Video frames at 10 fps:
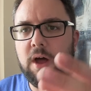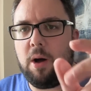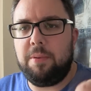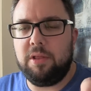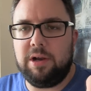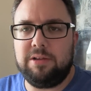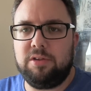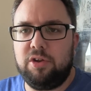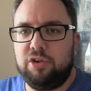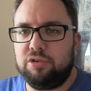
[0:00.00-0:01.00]
I'll put the links
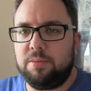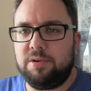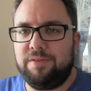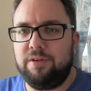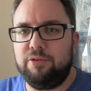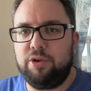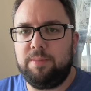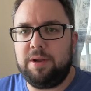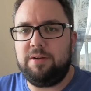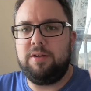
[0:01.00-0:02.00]
in the description if they've already
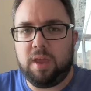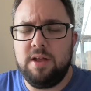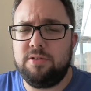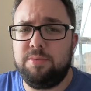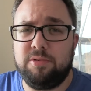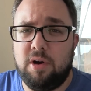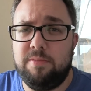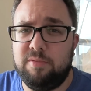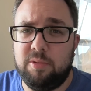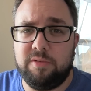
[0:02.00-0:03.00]
been, and
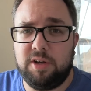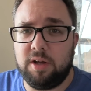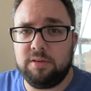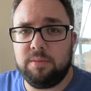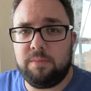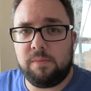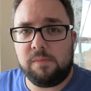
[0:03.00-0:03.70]
subscribe for more videos.